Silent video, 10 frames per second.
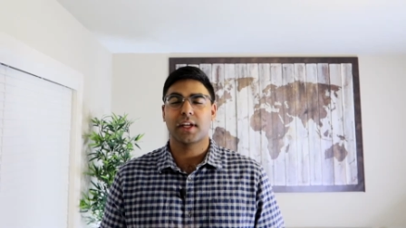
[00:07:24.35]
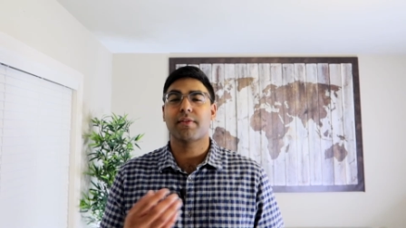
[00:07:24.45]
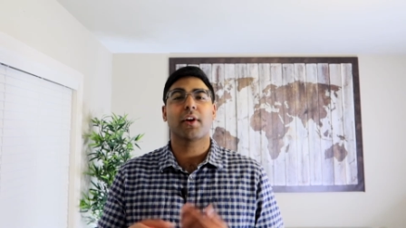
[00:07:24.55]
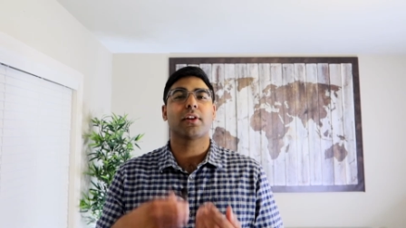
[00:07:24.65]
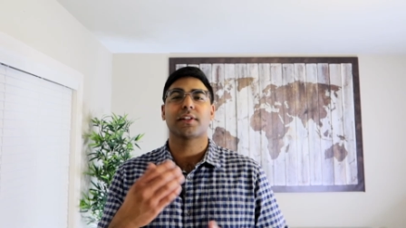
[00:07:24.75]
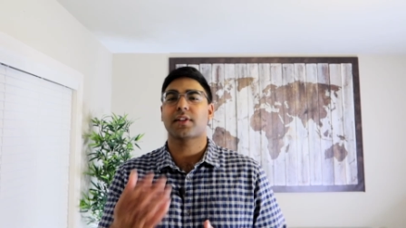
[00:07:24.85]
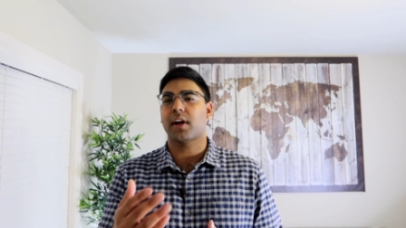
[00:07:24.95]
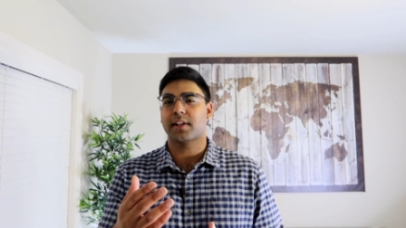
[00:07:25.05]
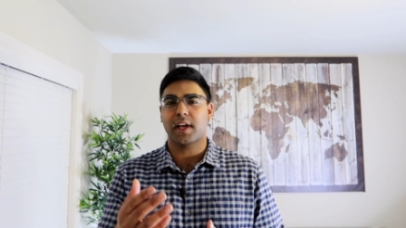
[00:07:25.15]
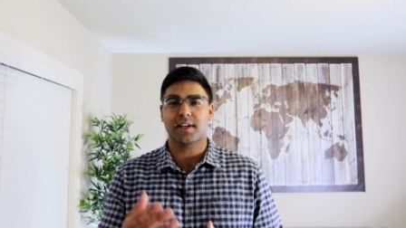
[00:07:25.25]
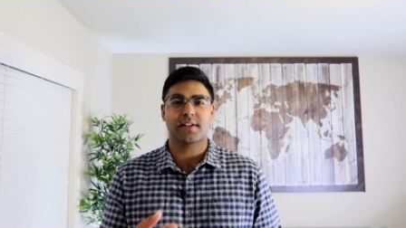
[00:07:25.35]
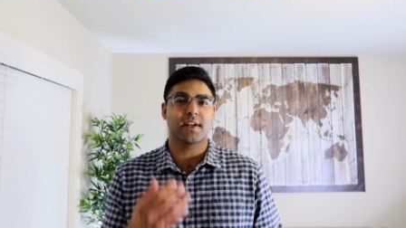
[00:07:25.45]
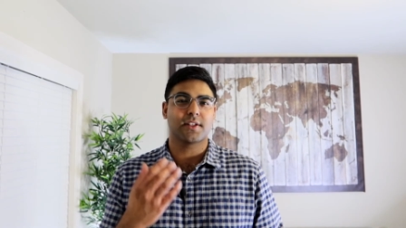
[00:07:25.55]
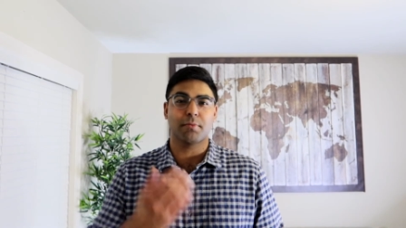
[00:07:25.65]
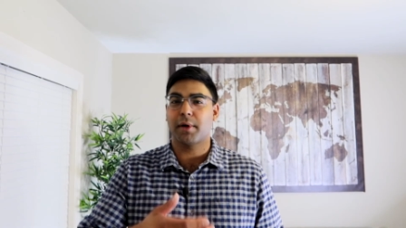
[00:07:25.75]
Giving all this context
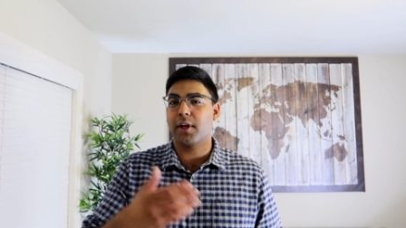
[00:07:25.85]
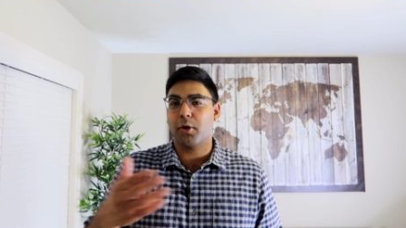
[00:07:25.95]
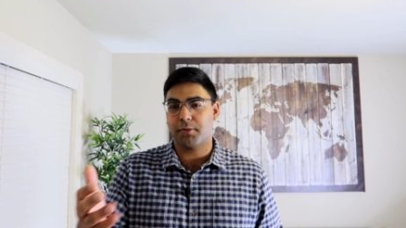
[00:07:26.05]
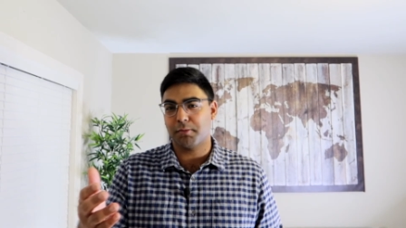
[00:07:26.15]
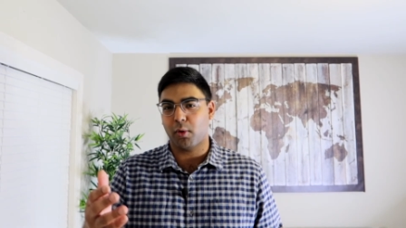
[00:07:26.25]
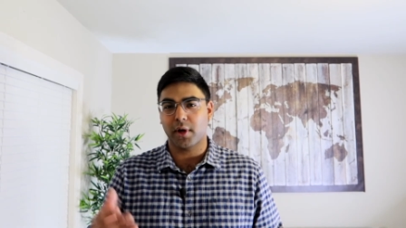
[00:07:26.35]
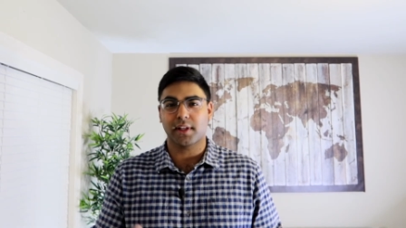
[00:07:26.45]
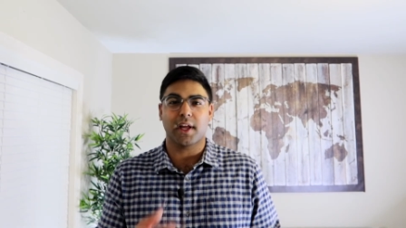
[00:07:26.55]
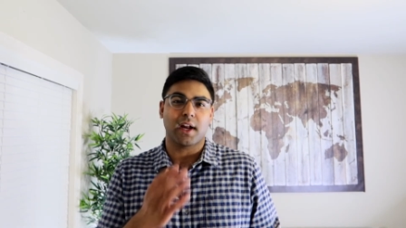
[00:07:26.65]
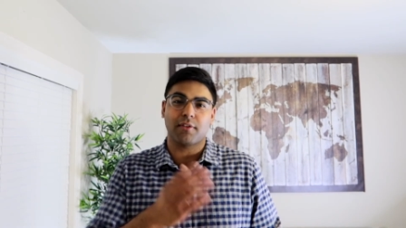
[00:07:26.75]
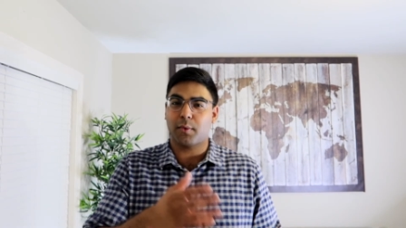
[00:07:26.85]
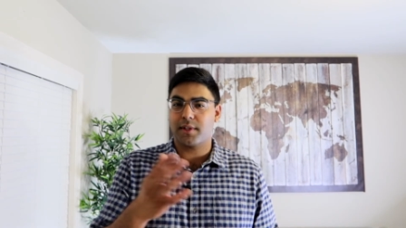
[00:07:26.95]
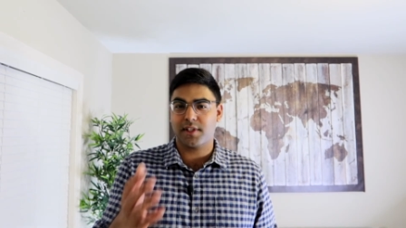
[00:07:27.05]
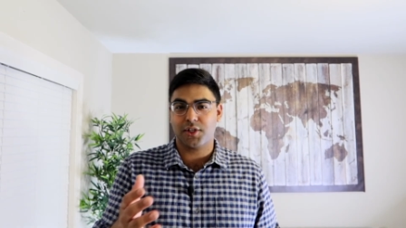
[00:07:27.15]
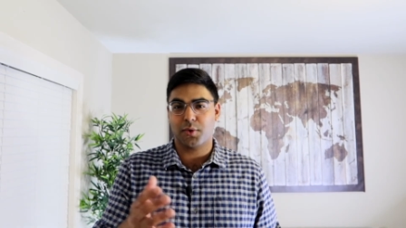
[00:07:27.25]
is to bring home the point that
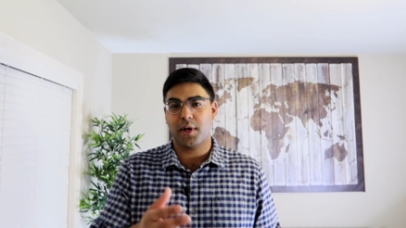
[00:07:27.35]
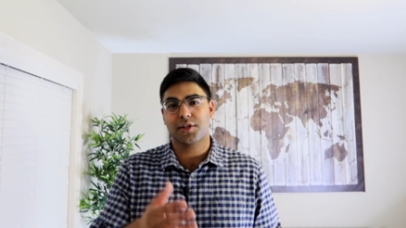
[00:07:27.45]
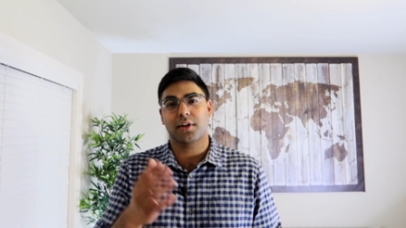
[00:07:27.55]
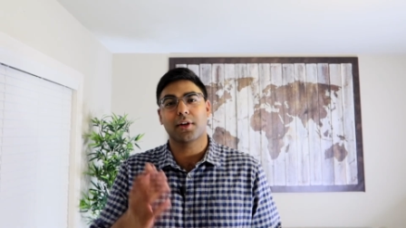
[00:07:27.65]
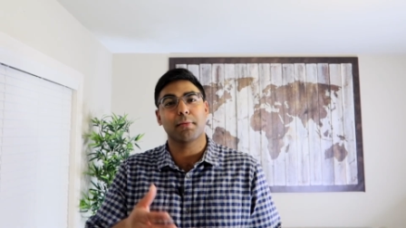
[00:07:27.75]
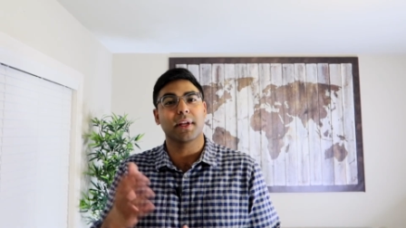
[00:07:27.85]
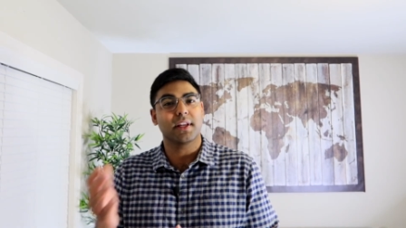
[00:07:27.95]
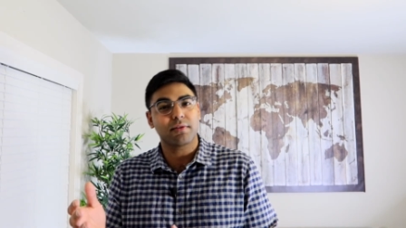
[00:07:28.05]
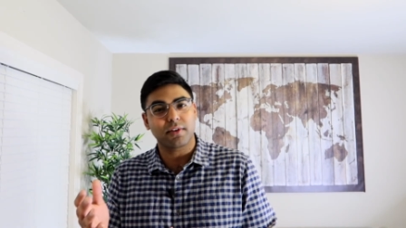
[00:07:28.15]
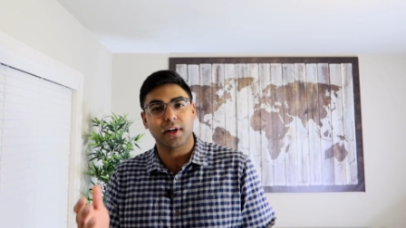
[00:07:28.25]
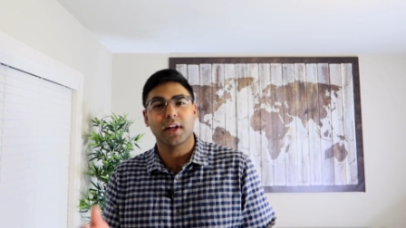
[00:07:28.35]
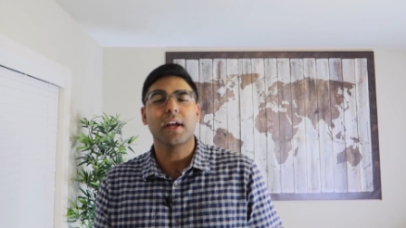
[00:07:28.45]
everyone's situation could be different